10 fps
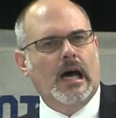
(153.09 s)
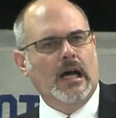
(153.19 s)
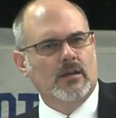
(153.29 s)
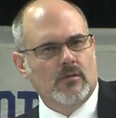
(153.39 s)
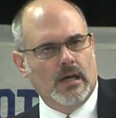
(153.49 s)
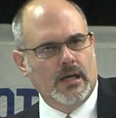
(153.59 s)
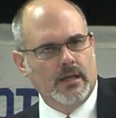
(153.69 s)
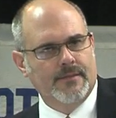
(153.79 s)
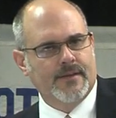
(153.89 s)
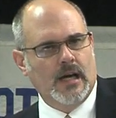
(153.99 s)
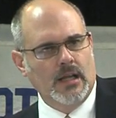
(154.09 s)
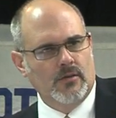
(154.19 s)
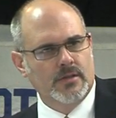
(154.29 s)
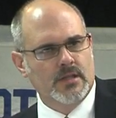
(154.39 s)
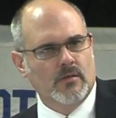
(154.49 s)
cholera if
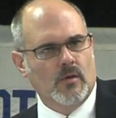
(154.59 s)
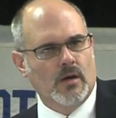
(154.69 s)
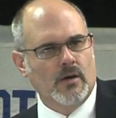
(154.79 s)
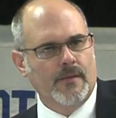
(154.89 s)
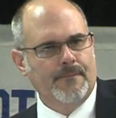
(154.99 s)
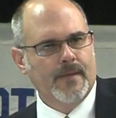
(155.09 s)
cholera is in the water?